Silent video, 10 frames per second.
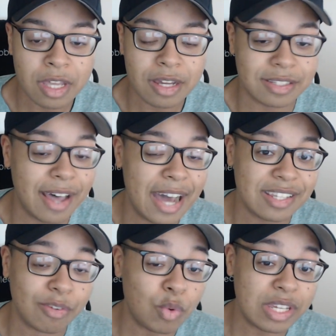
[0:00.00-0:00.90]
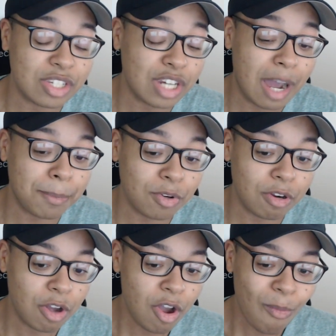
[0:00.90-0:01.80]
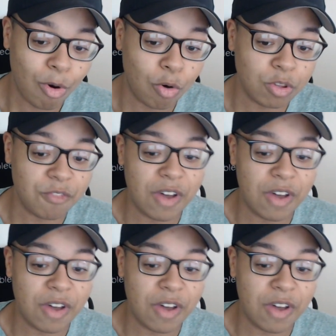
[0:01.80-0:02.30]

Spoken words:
Because last week's chapter, where Oden